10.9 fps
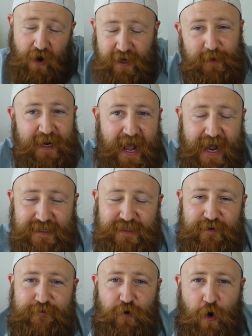I am going to ask
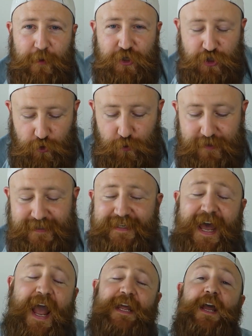from you
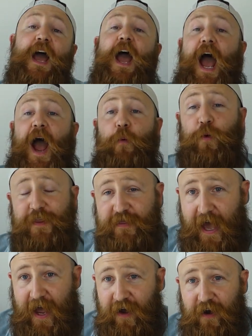today. And with
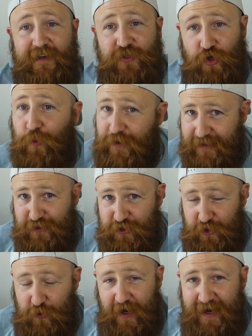that, I don't need to
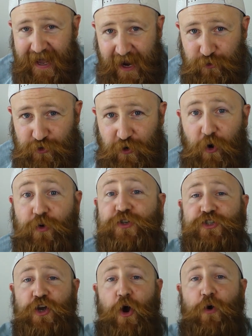do an outro.
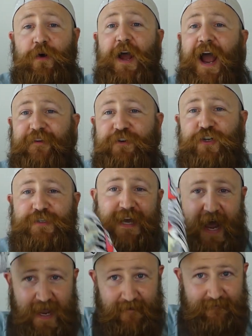So, have a good
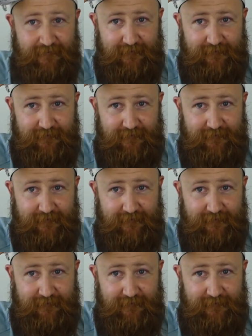day.